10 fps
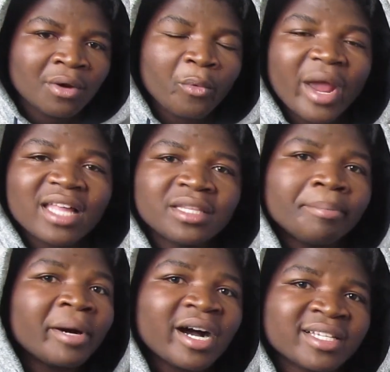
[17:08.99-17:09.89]
Where are the
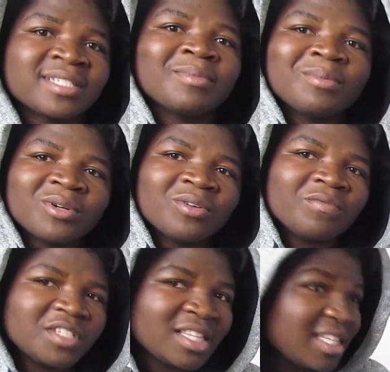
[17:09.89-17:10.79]
bars, mamna?
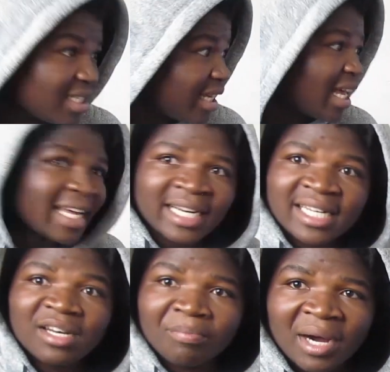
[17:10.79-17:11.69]
These are like
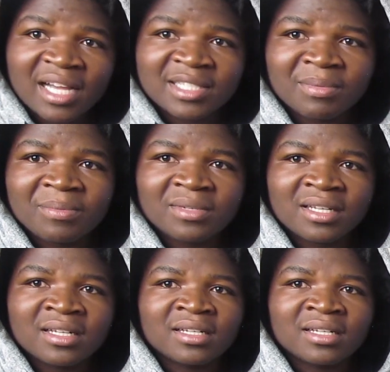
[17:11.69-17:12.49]
real bars, mamna.